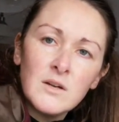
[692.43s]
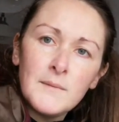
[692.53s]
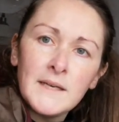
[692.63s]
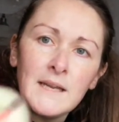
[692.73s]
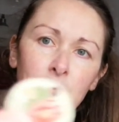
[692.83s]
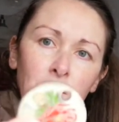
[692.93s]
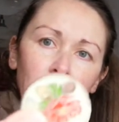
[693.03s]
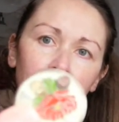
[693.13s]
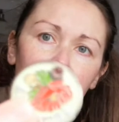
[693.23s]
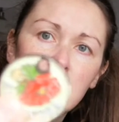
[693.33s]
It's got my name
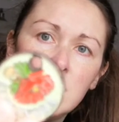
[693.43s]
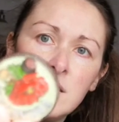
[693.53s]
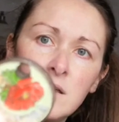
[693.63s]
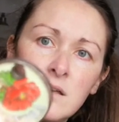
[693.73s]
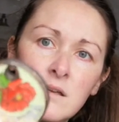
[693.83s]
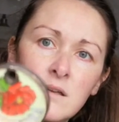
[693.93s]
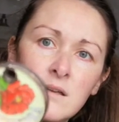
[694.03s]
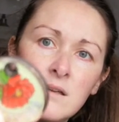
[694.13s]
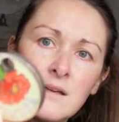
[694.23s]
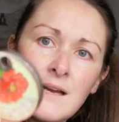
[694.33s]
on it,
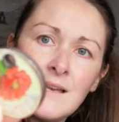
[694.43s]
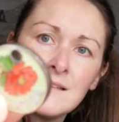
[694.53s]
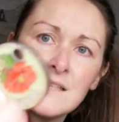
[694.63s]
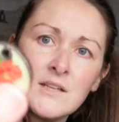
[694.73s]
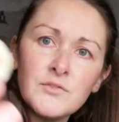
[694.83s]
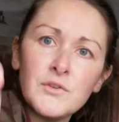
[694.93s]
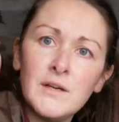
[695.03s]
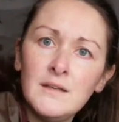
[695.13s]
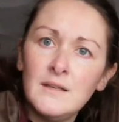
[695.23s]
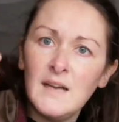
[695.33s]

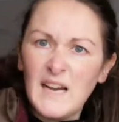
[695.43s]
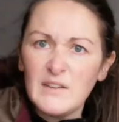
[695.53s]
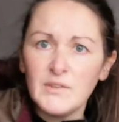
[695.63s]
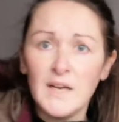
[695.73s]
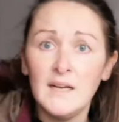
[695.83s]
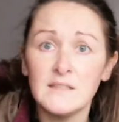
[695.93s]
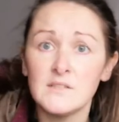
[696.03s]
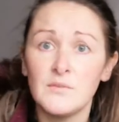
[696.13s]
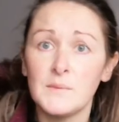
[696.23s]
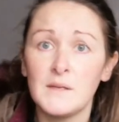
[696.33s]
Alexandra. I
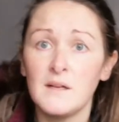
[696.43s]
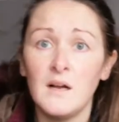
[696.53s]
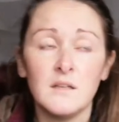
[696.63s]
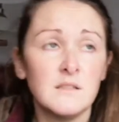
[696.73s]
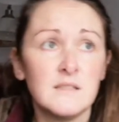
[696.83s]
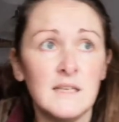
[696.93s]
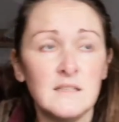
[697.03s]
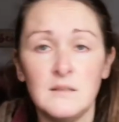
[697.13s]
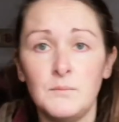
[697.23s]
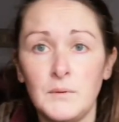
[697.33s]
forgot this from like a garden
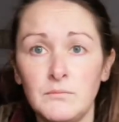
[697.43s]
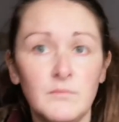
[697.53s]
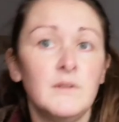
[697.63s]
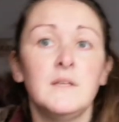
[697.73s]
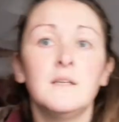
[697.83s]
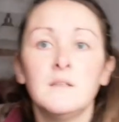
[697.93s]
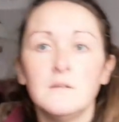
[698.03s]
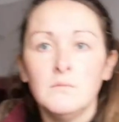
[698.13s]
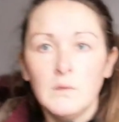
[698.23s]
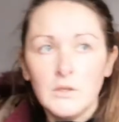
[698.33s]
centre, but
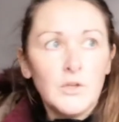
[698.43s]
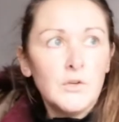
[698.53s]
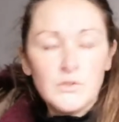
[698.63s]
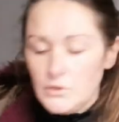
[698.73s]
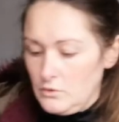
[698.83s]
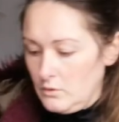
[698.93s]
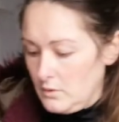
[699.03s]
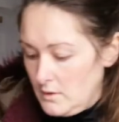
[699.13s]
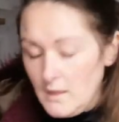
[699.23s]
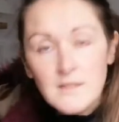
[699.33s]
well, years
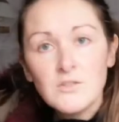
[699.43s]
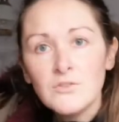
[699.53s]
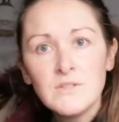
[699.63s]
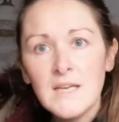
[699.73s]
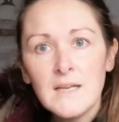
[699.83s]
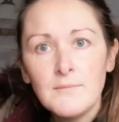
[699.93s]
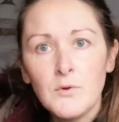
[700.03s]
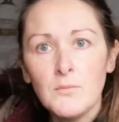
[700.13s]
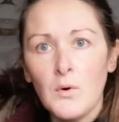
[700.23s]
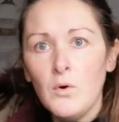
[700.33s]
ago. They don't take
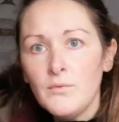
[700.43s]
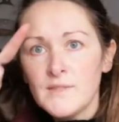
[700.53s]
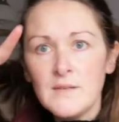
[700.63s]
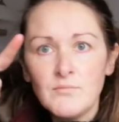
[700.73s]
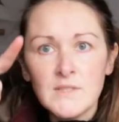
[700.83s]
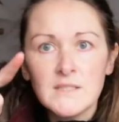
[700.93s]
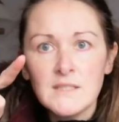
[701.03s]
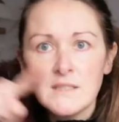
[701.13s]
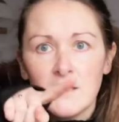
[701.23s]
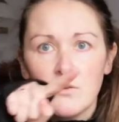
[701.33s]
them no more for some
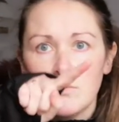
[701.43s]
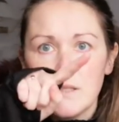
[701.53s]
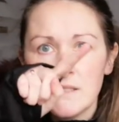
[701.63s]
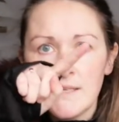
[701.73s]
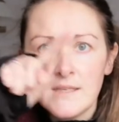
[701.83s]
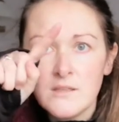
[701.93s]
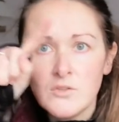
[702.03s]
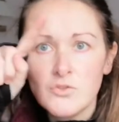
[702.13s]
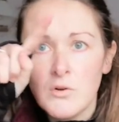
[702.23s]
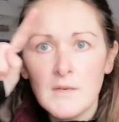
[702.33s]
reason. They only
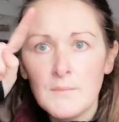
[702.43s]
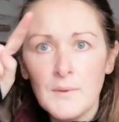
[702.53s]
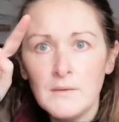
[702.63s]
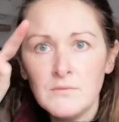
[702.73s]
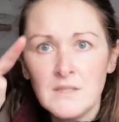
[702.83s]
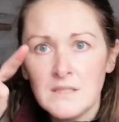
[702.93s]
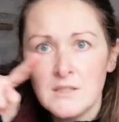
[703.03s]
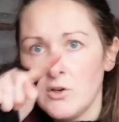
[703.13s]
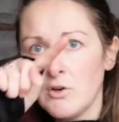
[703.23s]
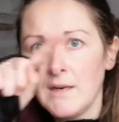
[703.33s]
take the trolley pounds
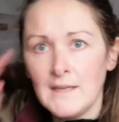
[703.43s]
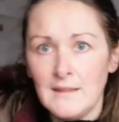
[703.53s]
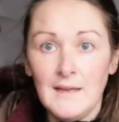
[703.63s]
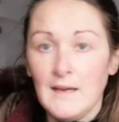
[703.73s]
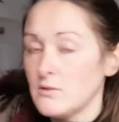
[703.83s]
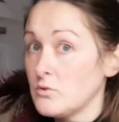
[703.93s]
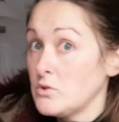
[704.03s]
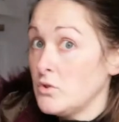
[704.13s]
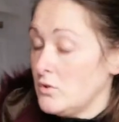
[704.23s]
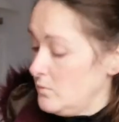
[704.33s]
that look like that.
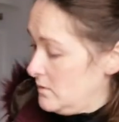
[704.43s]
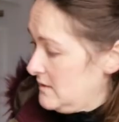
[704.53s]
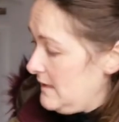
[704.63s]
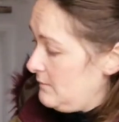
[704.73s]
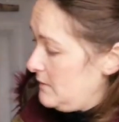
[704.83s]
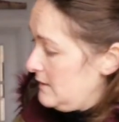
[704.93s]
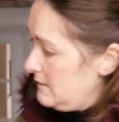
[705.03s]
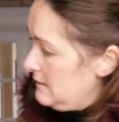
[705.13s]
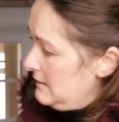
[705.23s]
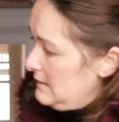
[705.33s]
So I don't know what's
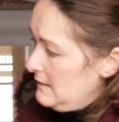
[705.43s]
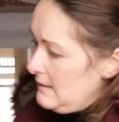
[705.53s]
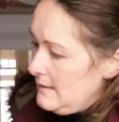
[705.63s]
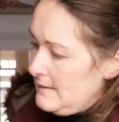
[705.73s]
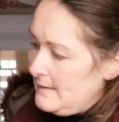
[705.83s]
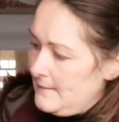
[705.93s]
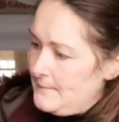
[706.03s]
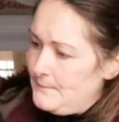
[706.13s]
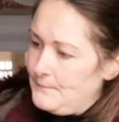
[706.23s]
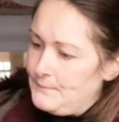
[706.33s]
happening.
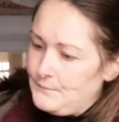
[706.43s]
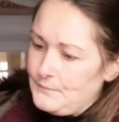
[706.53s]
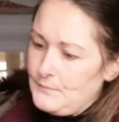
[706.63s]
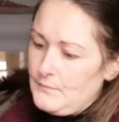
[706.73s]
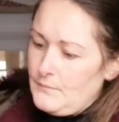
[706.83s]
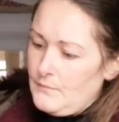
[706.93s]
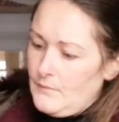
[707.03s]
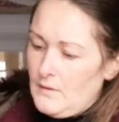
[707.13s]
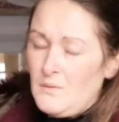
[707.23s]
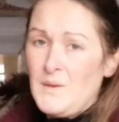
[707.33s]
So
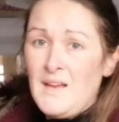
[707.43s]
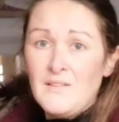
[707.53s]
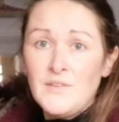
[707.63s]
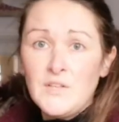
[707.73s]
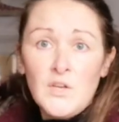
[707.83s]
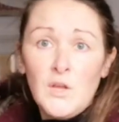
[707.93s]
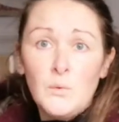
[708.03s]
we have